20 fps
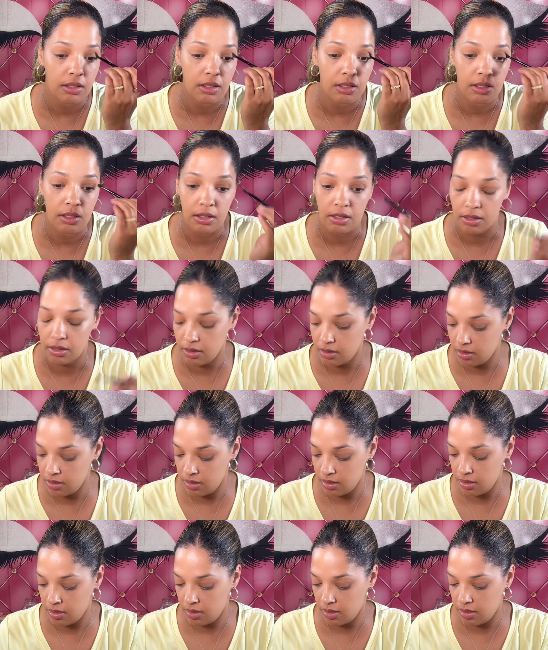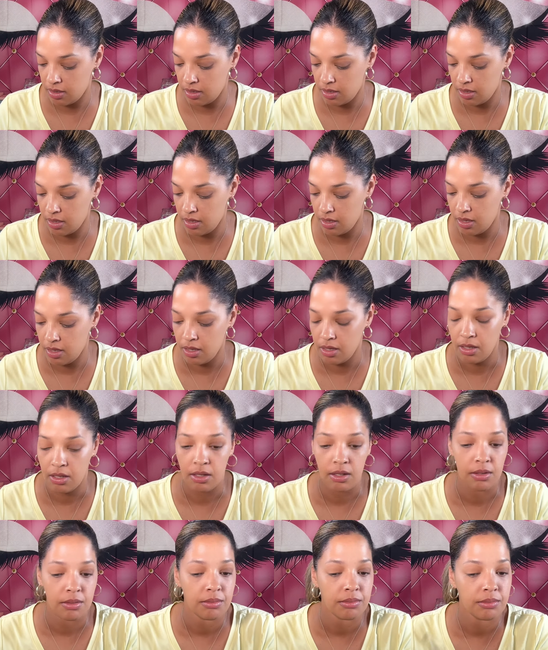
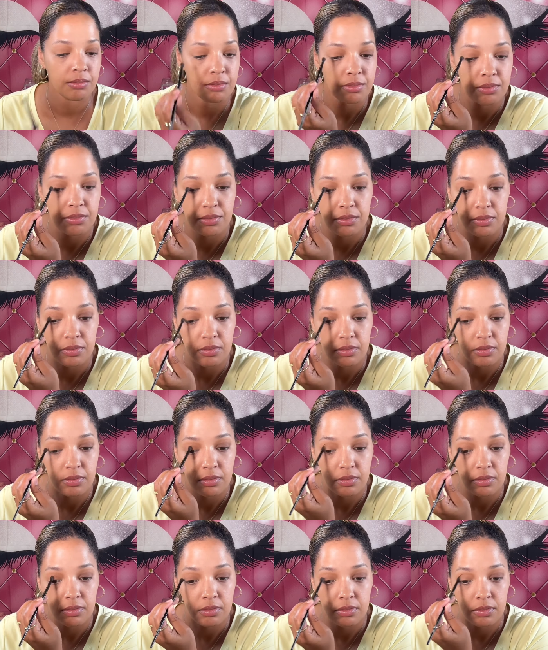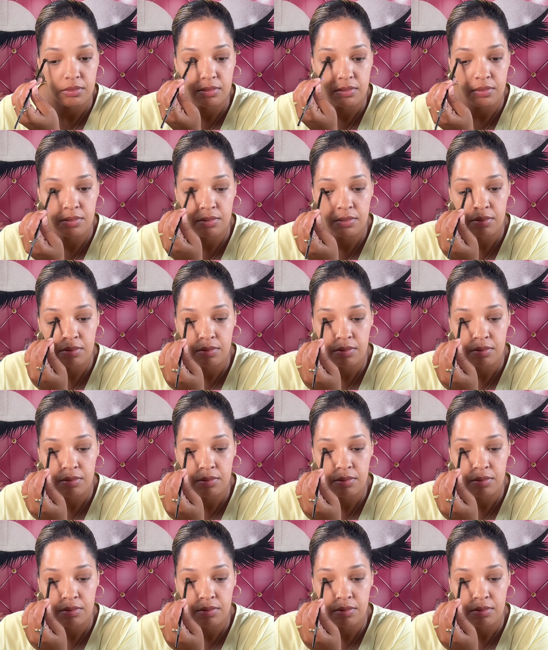[no speech]